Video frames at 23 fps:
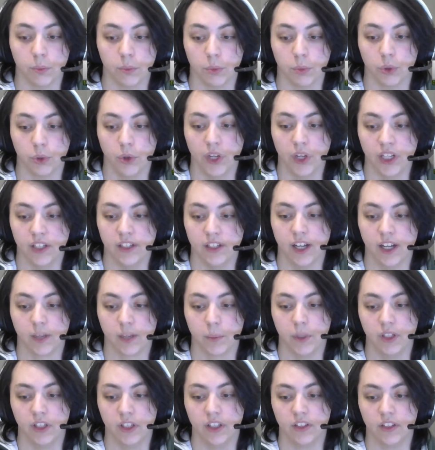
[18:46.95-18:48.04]
brewing and deck
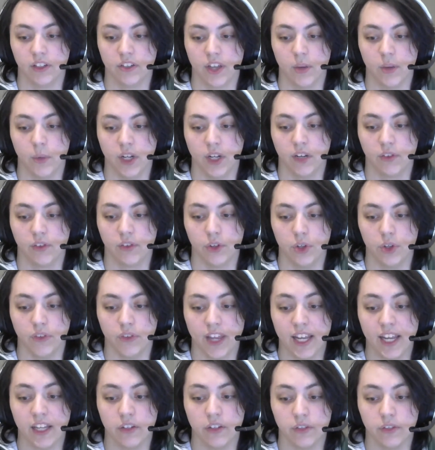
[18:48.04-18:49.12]
building is that whenever you have
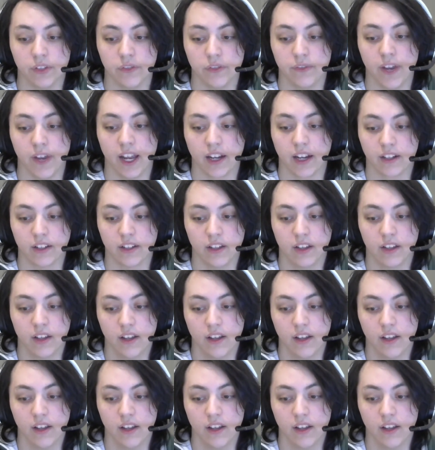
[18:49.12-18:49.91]
8 of an effect,